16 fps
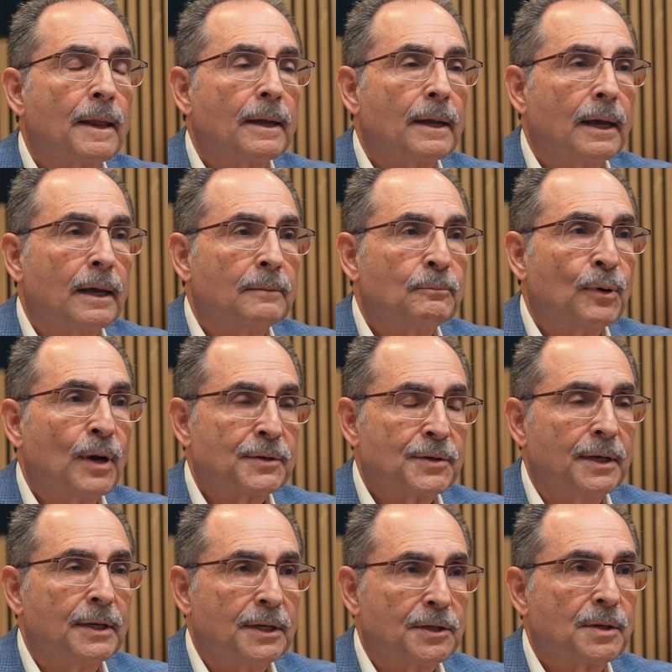and
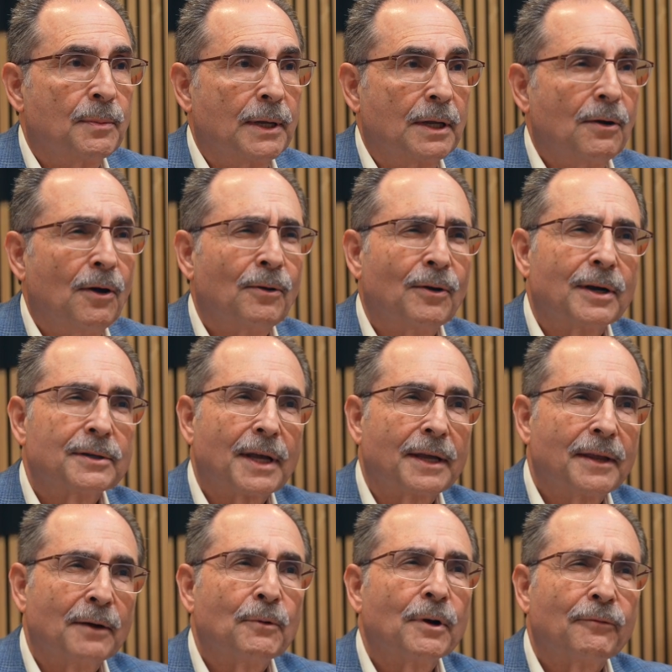present needs to be told, because I
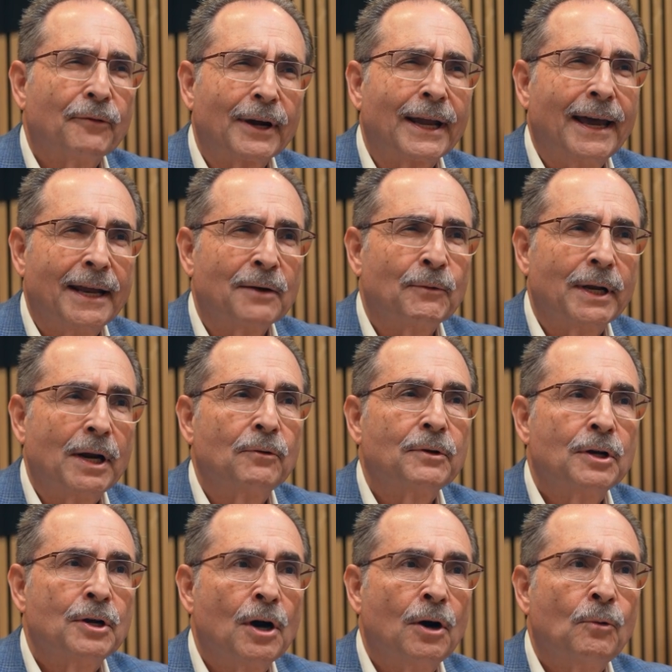think we're forgetting. We
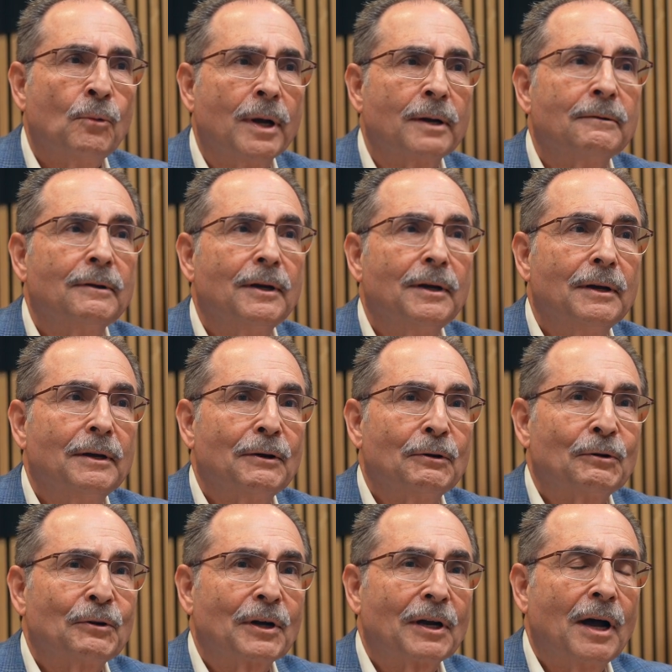don't know what
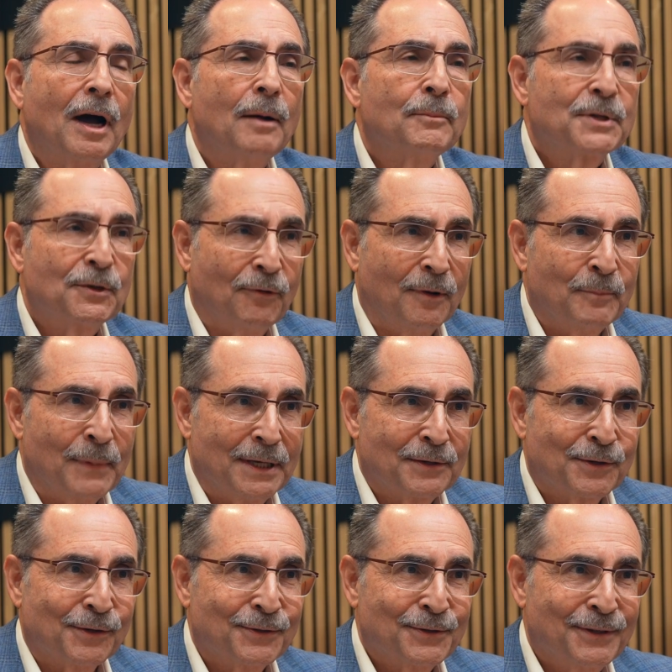comes from
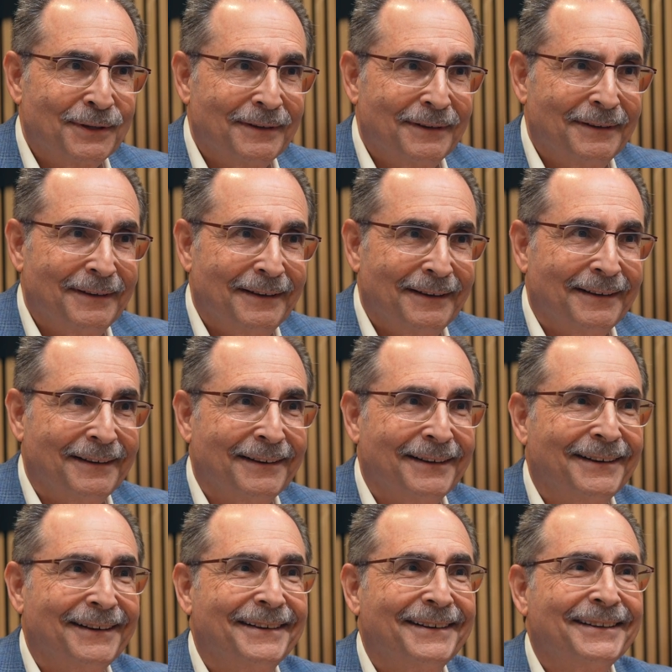measles.
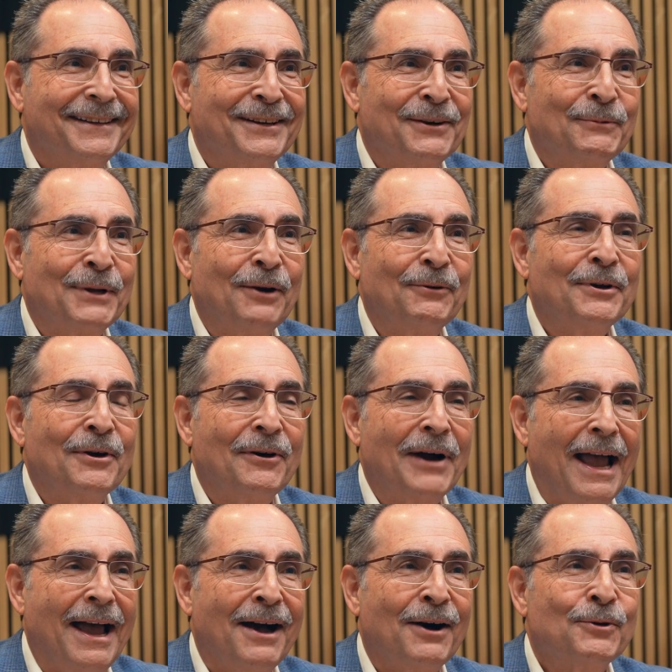We don't know
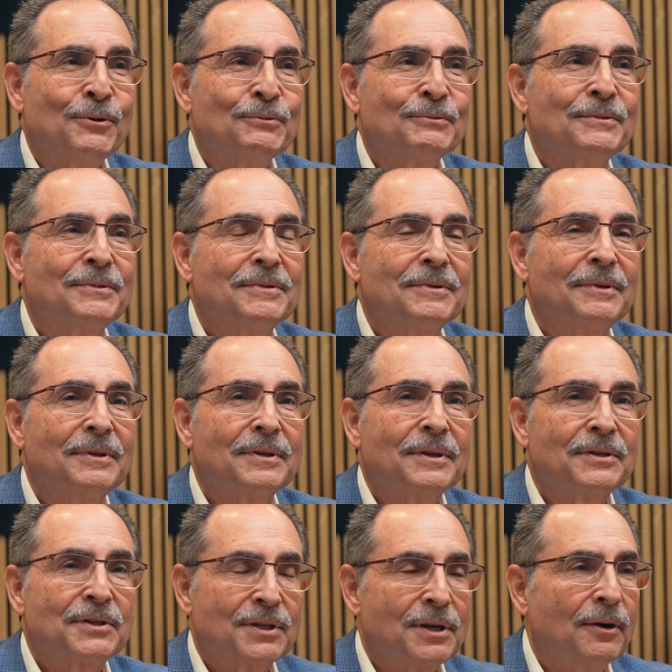how
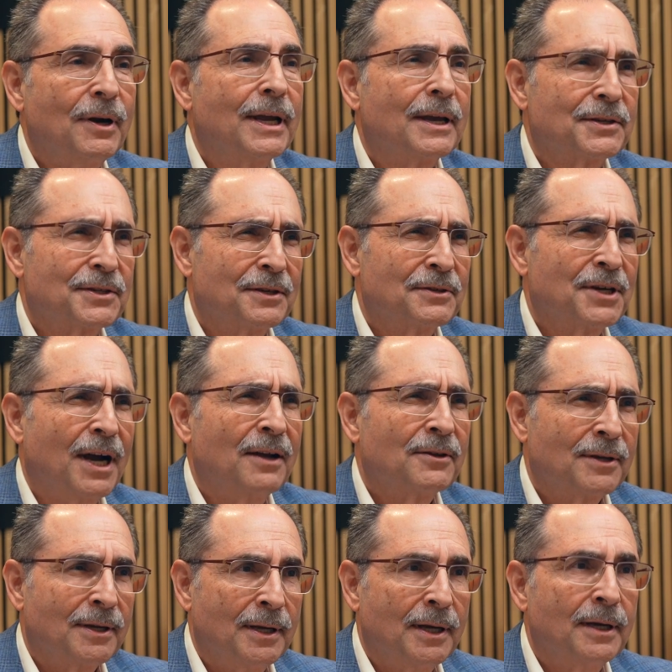serious a
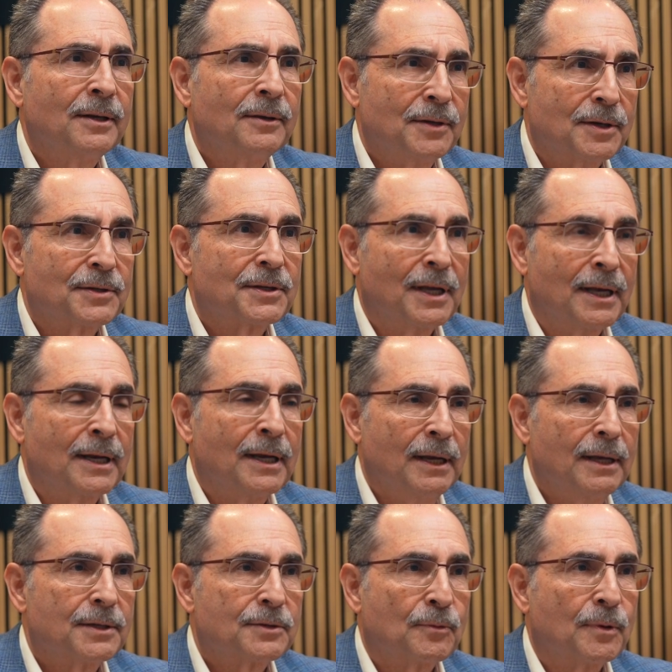childhood illness it
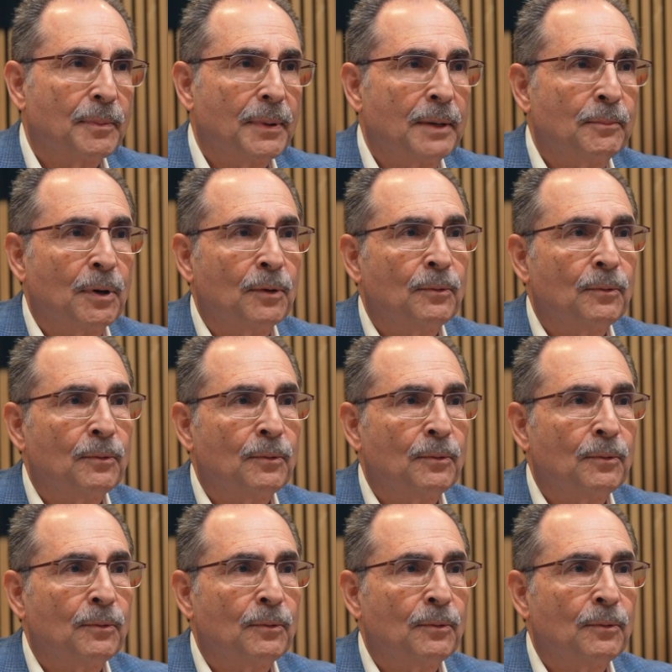is with people